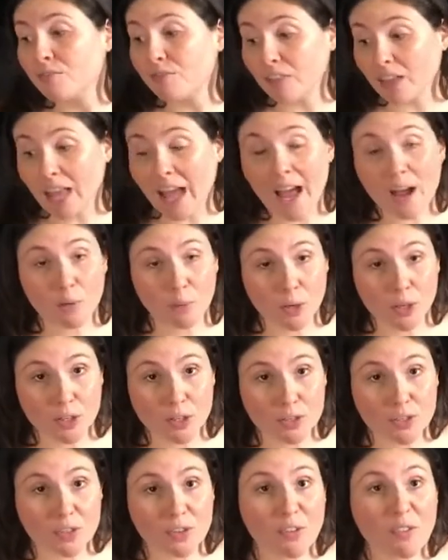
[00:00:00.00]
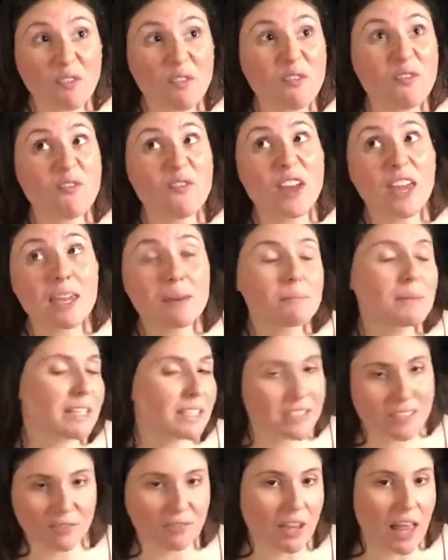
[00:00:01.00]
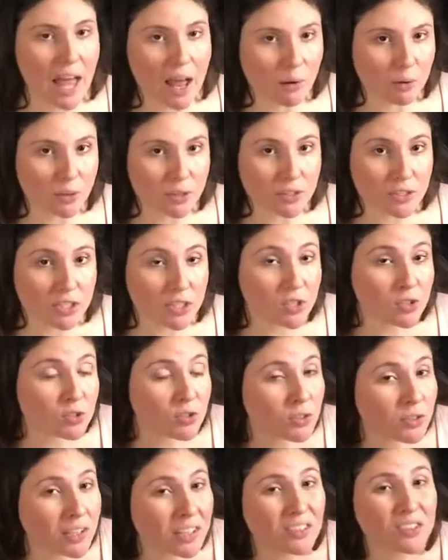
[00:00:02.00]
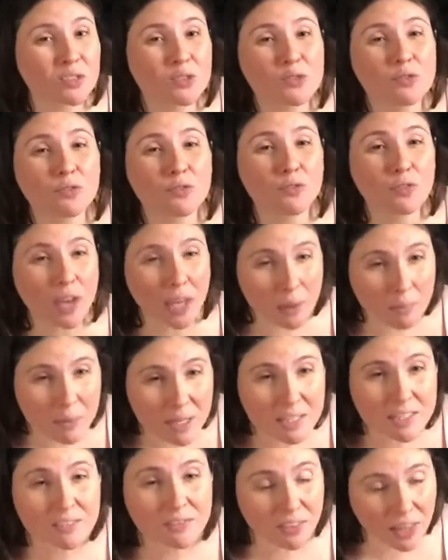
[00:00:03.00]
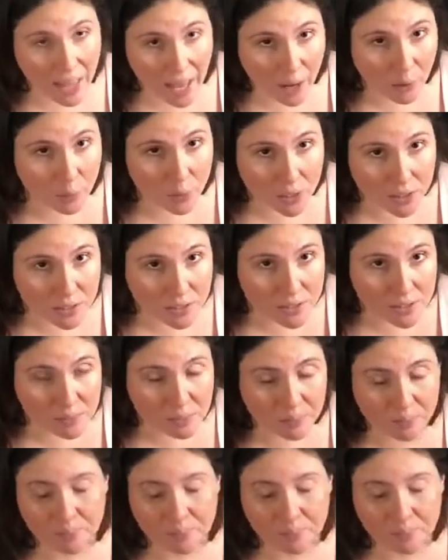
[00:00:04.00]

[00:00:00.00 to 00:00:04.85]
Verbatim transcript: flowers, famous flowers. Did you know that there's famous flowers?